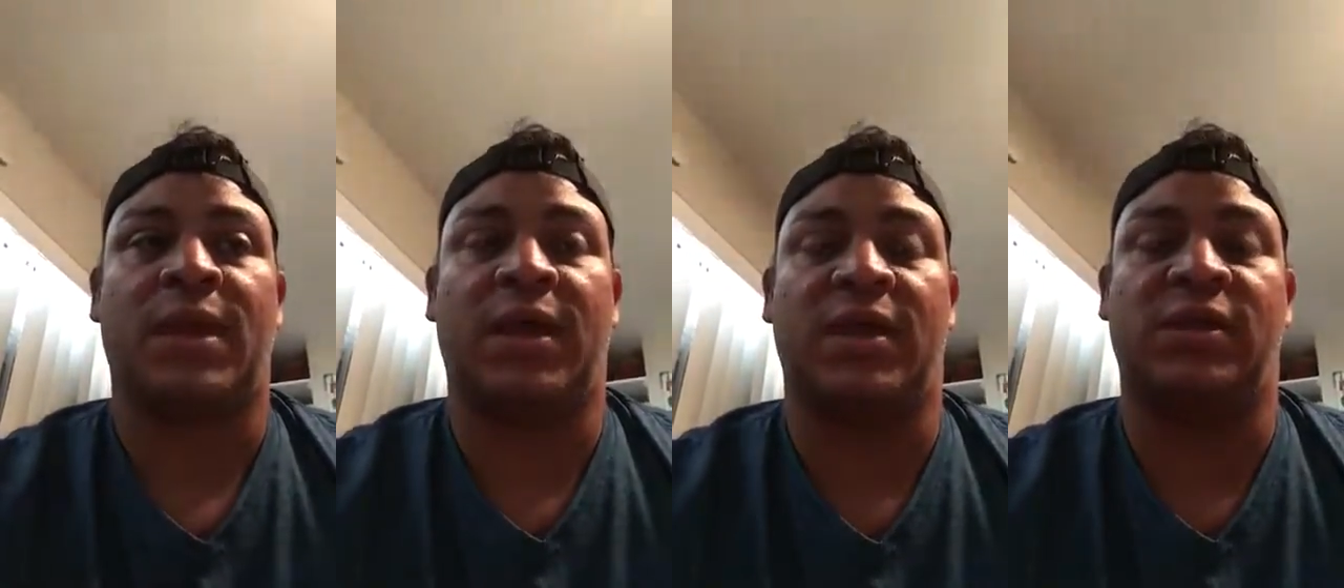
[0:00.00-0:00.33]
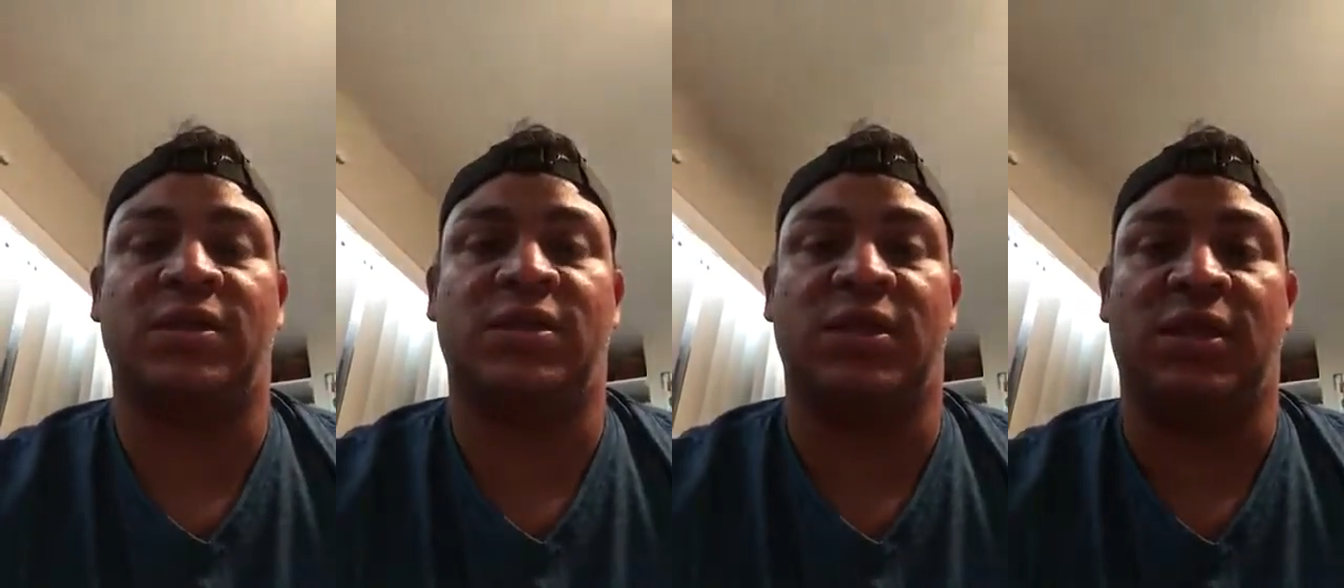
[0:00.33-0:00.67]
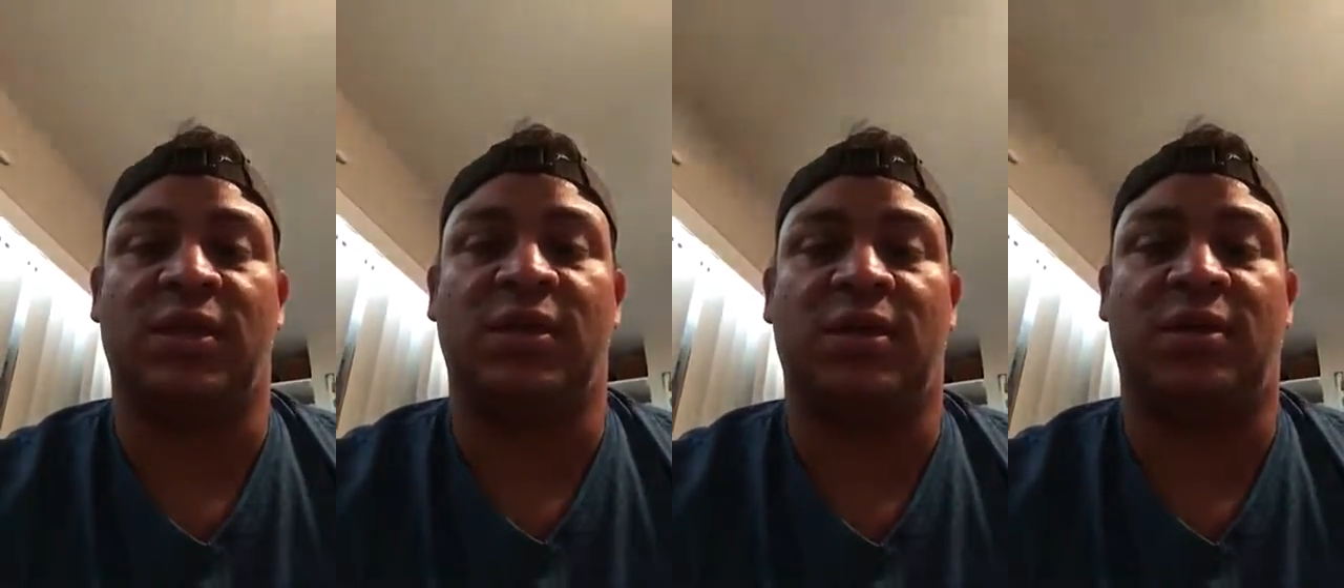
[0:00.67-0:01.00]
And the
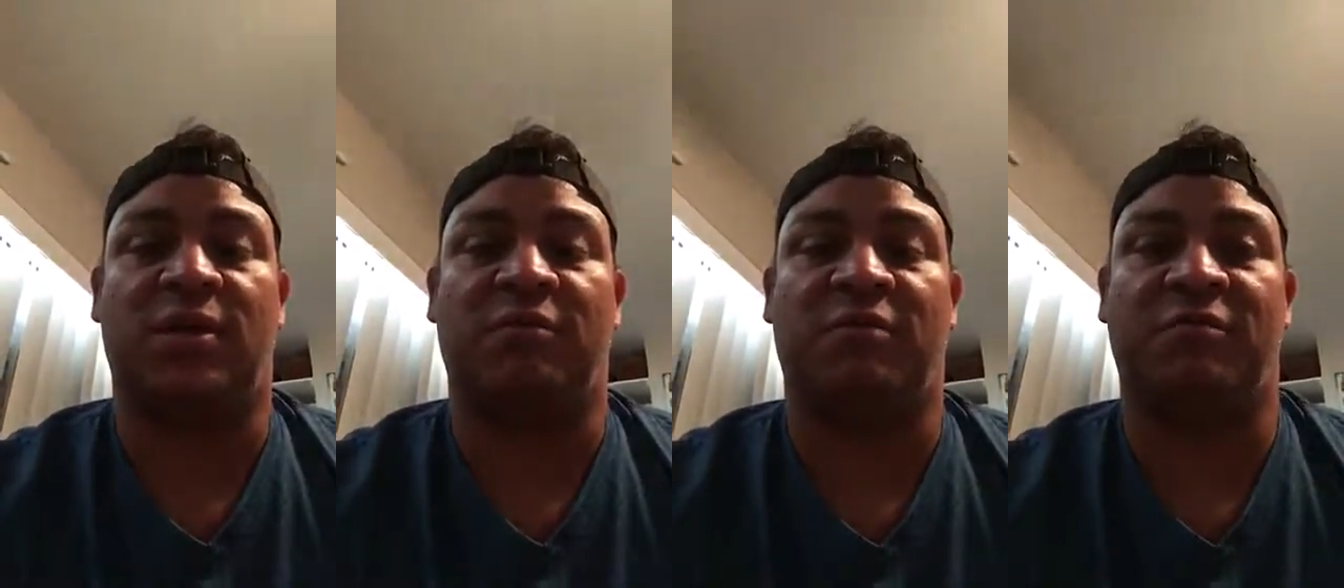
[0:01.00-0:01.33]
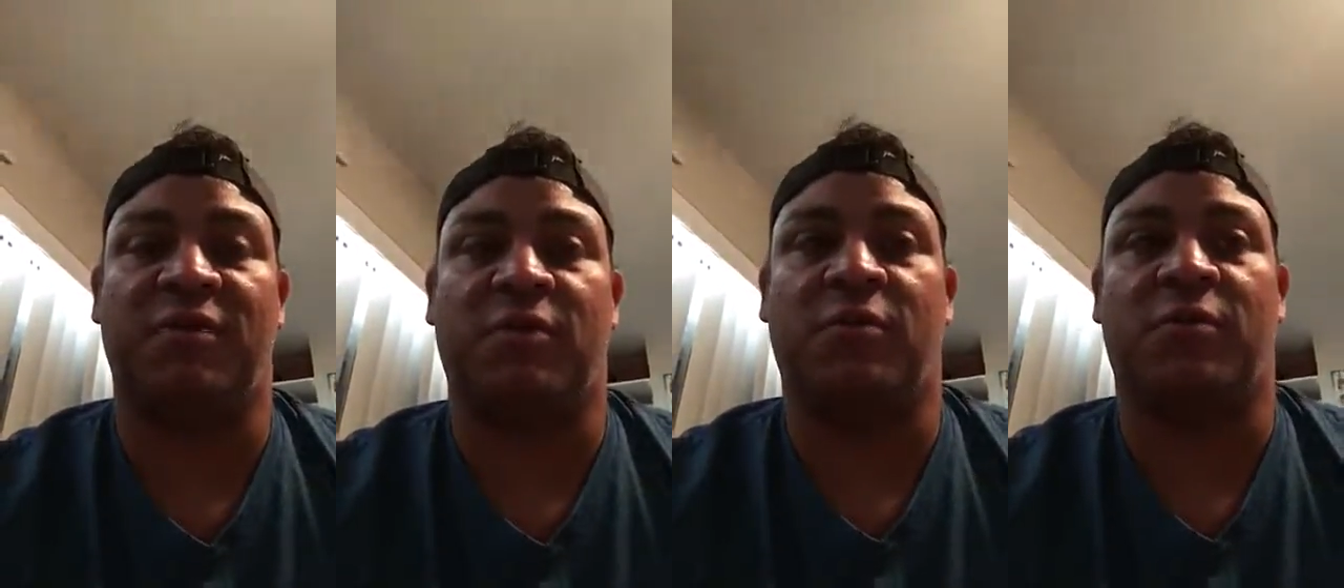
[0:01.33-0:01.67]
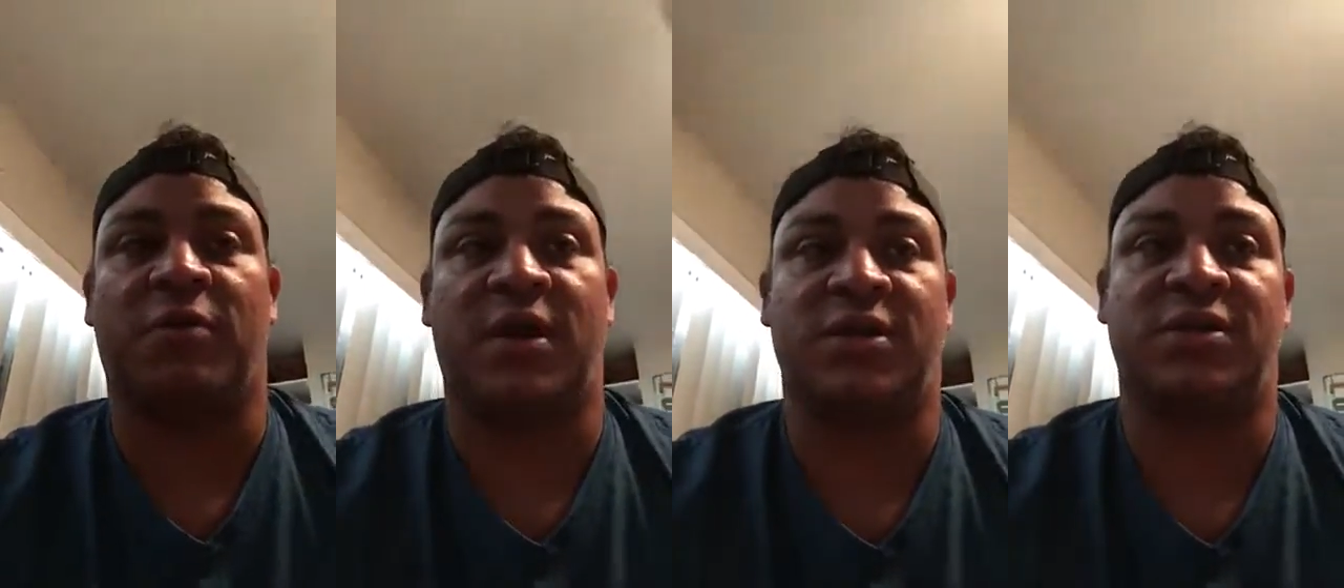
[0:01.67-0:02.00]
scene of the vehicle
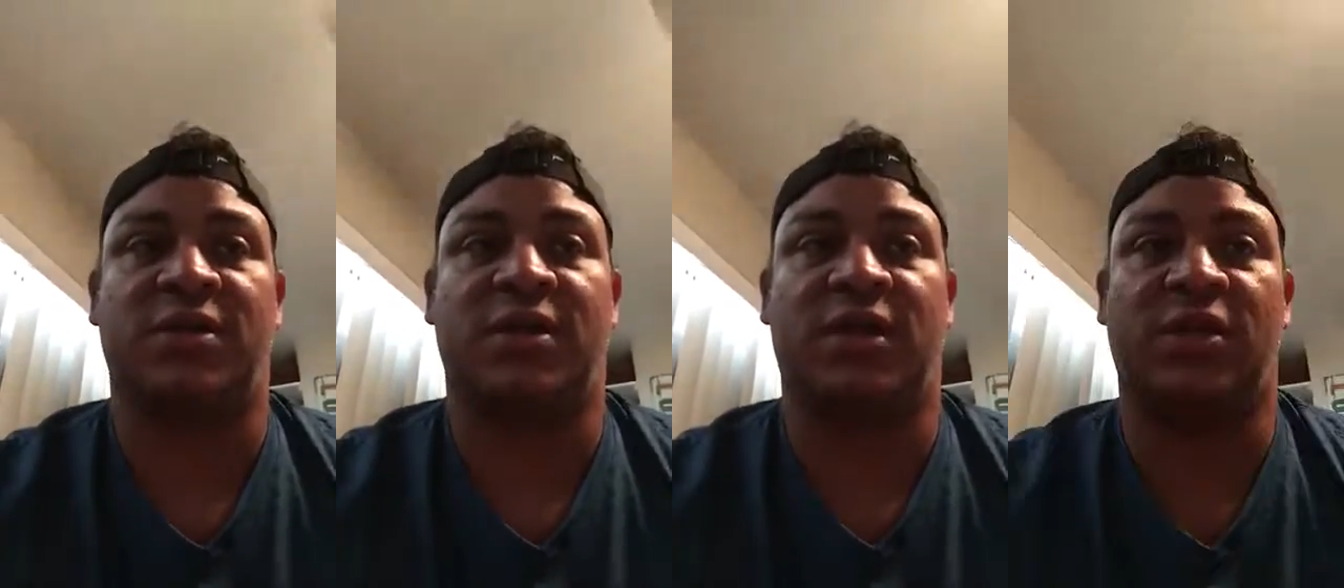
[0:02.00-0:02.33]
crash